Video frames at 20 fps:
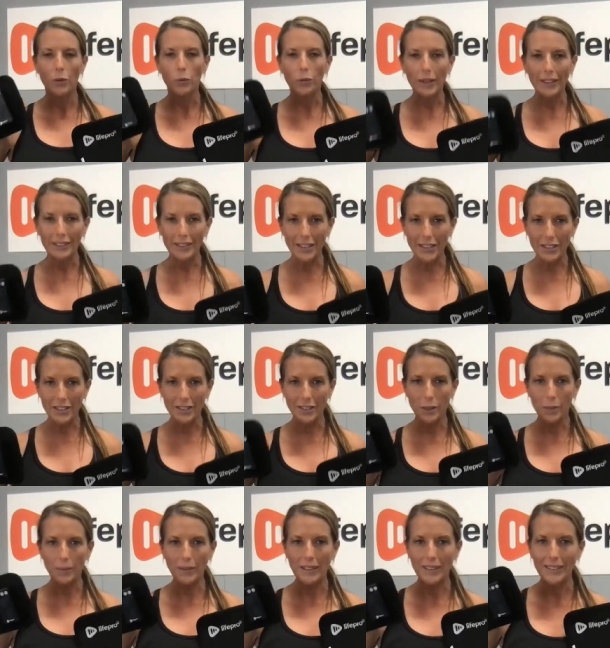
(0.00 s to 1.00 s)
red light
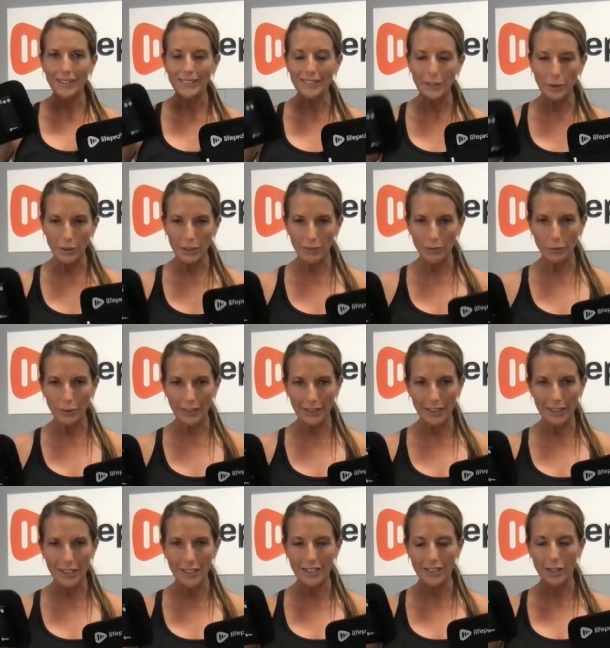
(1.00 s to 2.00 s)
therapy, near infrared
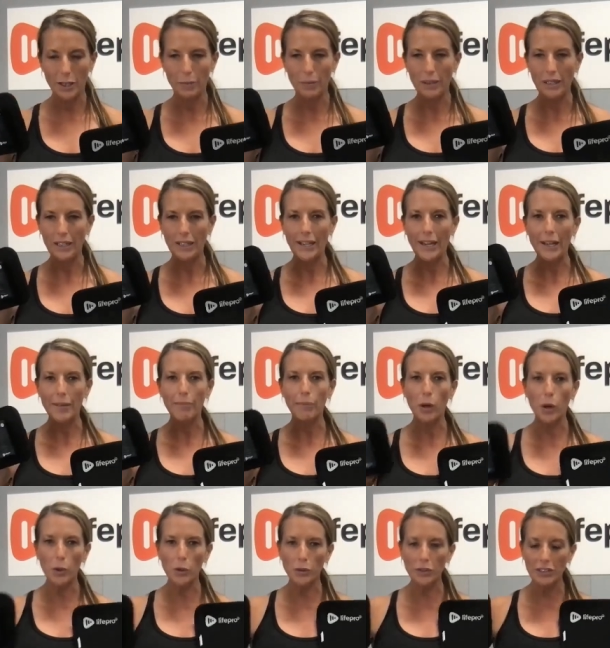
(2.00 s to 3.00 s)
light therapy, a
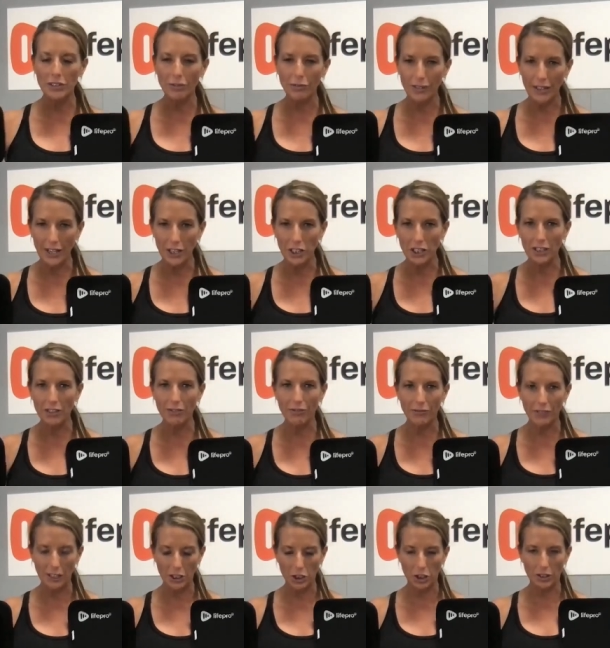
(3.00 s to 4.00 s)
pulsed flashing
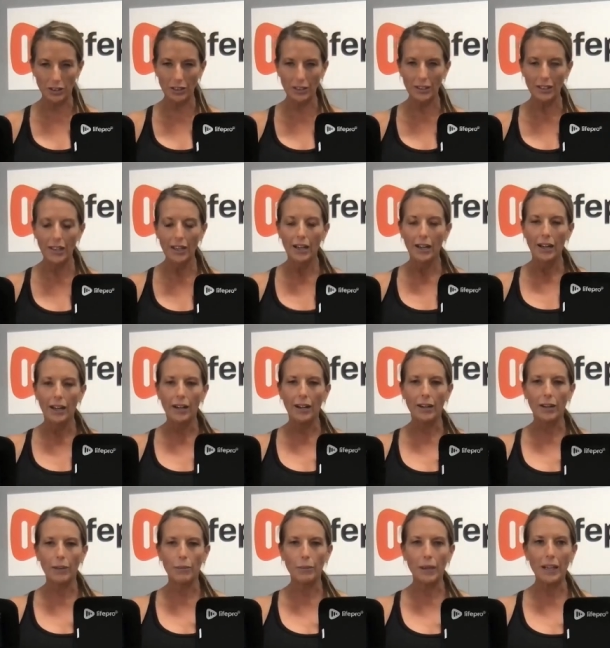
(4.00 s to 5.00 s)
feature,
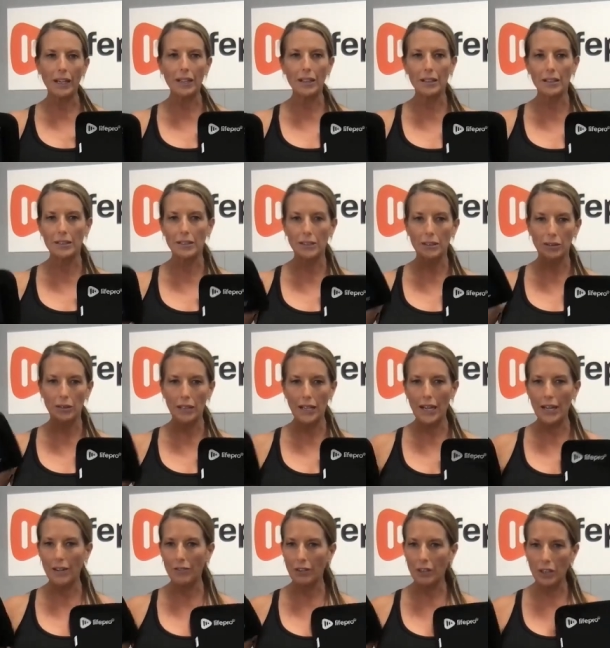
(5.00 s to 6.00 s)
and
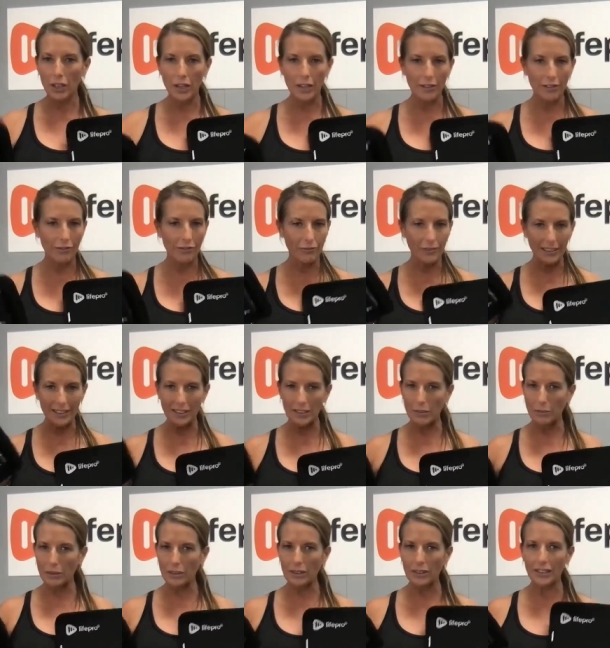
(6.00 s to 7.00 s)
have a lot of
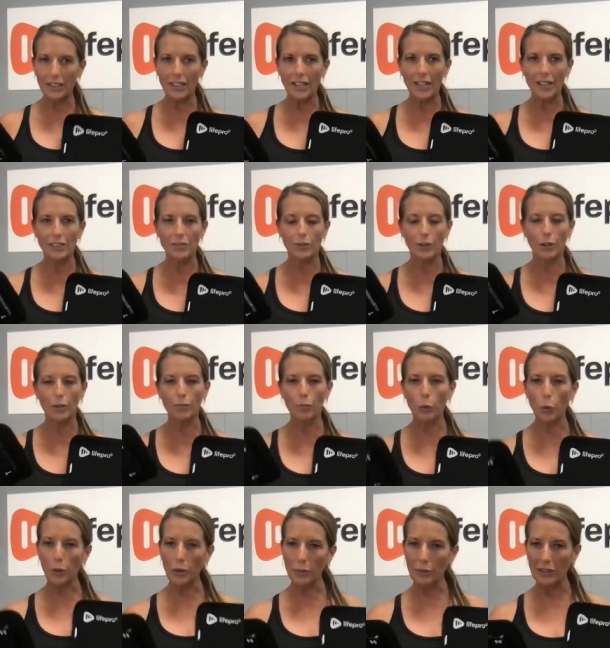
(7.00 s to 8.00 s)
flexibility as far as
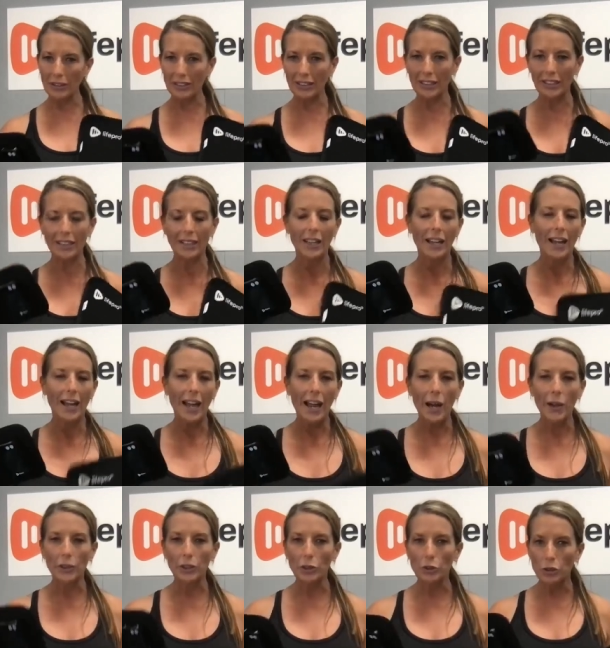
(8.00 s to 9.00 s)
portability, how
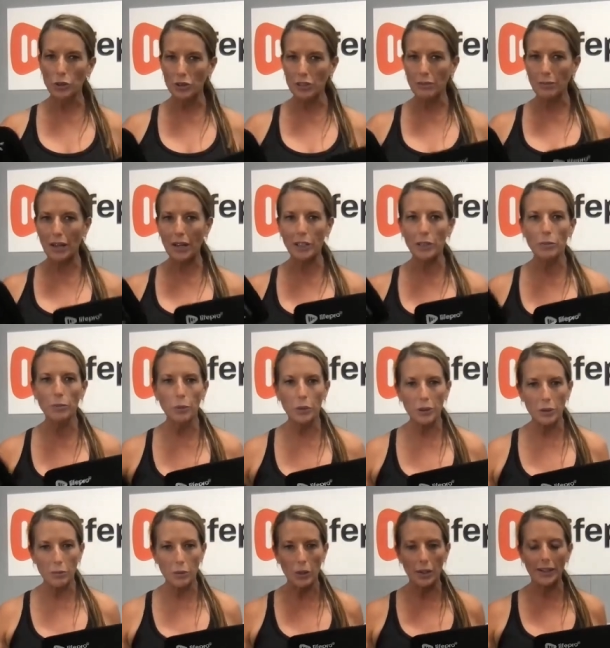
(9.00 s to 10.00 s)
you use them, how you put
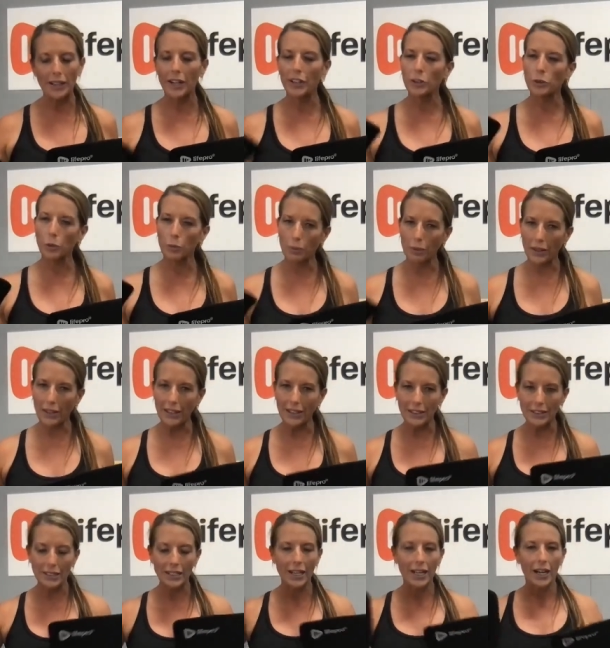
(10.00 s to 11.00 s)
them on, how you apply
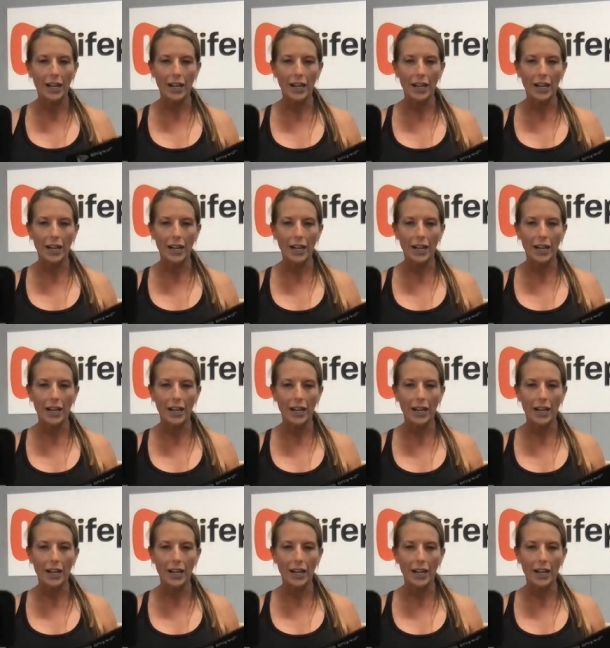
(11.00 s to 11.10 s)
it.